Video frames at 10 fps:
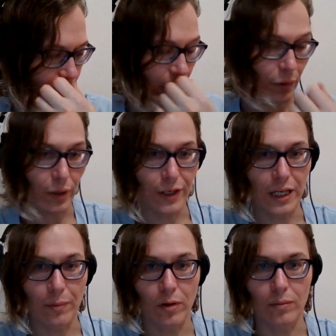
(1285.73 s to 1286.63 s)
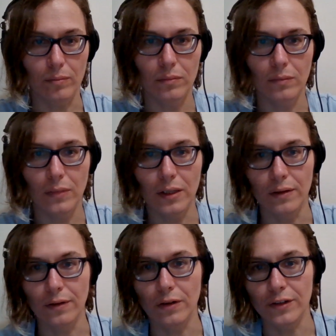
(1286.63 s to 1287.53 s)
day when I came home
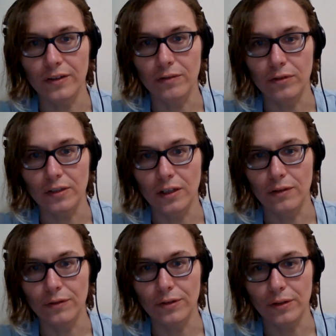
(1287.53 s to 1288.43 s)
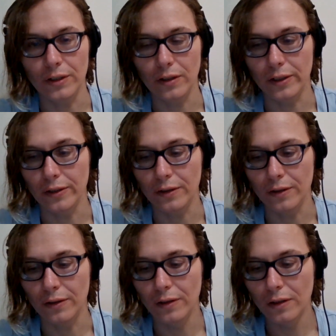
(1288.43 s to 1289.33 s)
and all the stuff was gone was really hard.
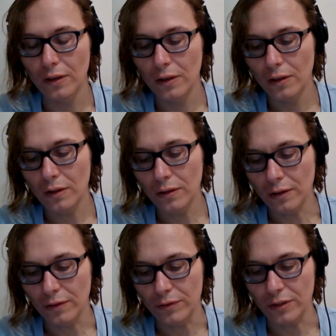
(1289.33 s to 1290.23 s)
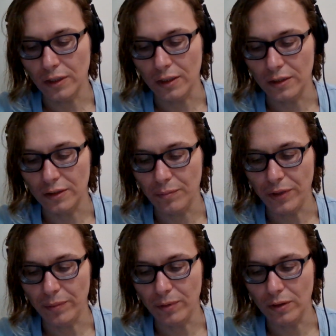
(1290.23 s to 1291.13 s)
I was talking to some
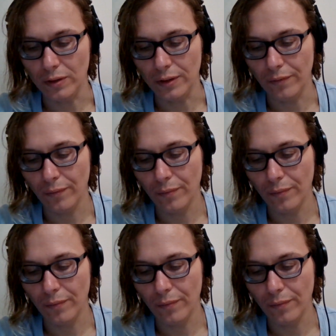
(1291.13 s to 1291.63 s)
people and